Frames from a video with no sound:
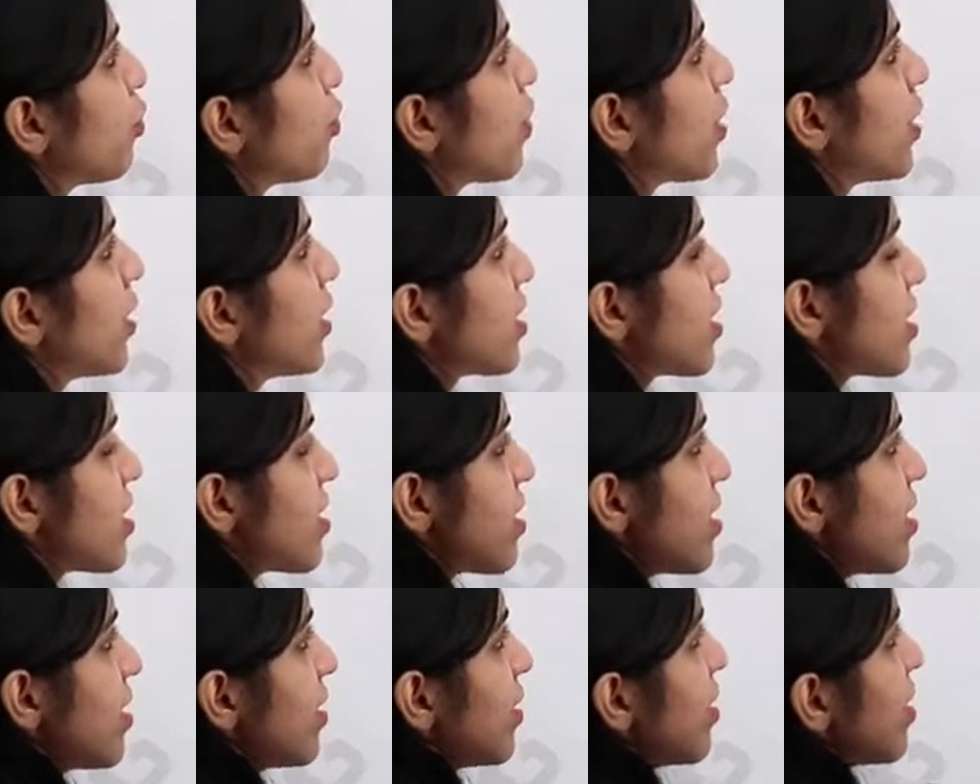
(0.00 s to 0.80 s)
true
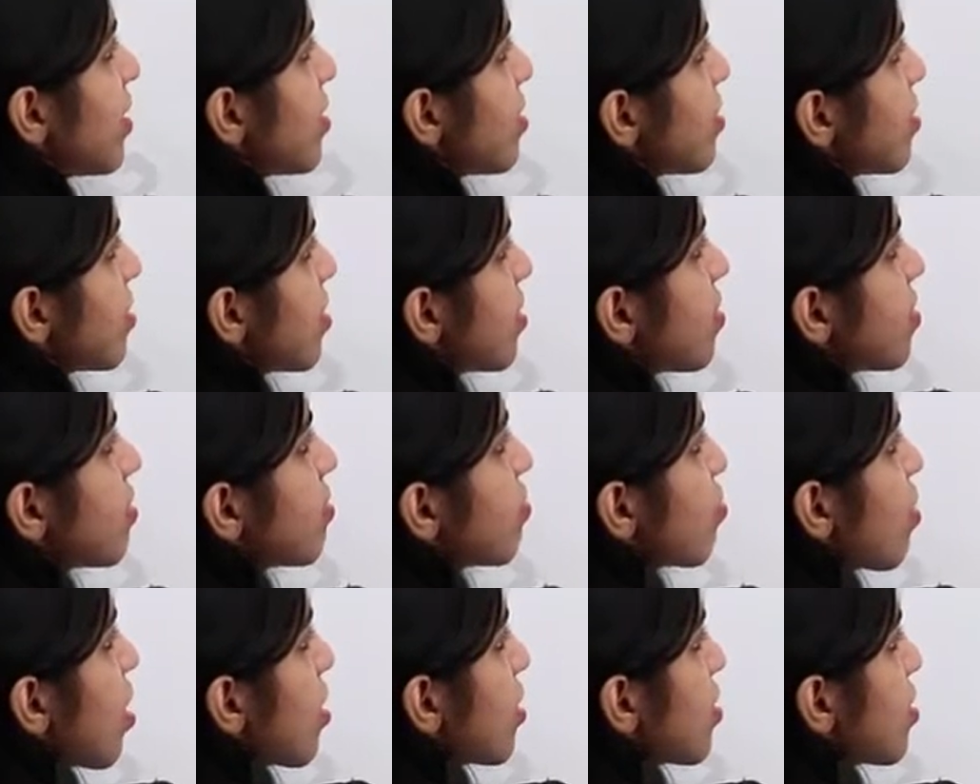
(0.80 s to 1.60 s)
condition, see this
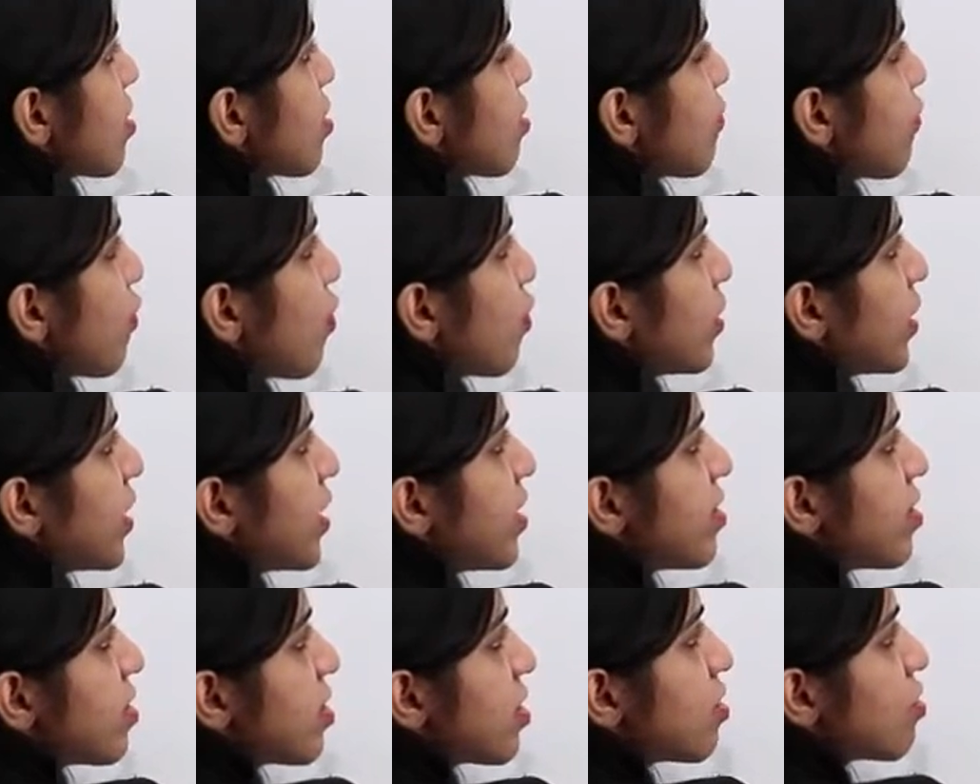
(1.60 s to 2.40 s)
instruction is
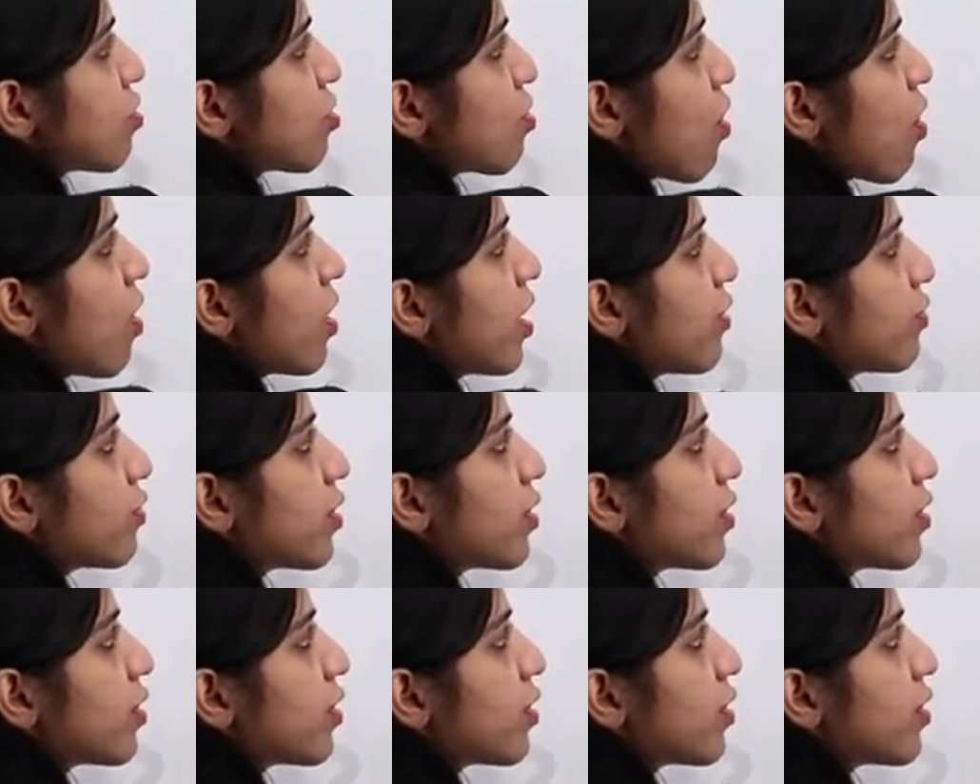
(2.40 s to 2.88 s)
40 states long.